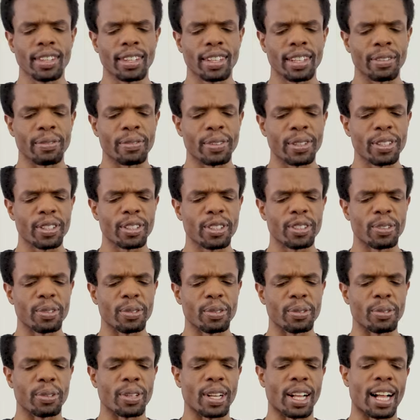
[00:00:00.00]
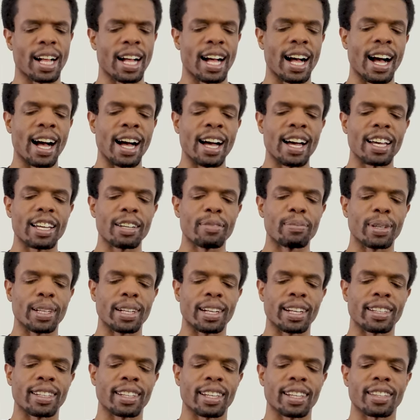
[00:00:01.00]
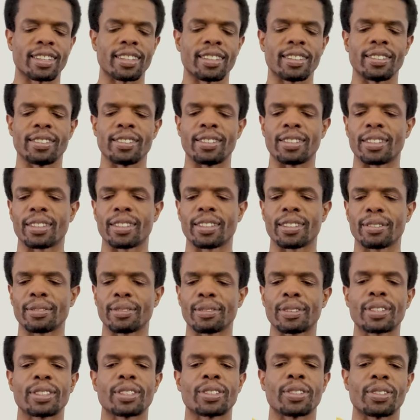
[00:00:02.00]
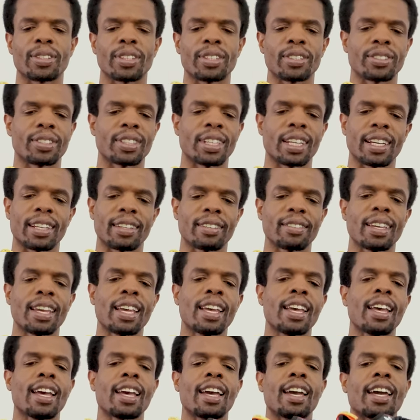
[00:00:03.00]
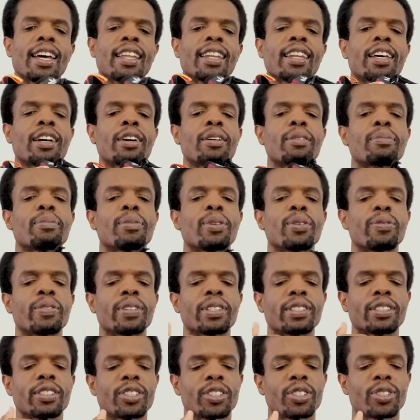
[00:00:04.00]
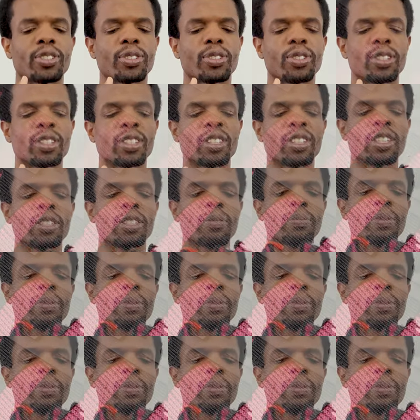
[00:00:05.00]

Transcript: They feel a little odd, but I like the look, so there's that. And now moving a little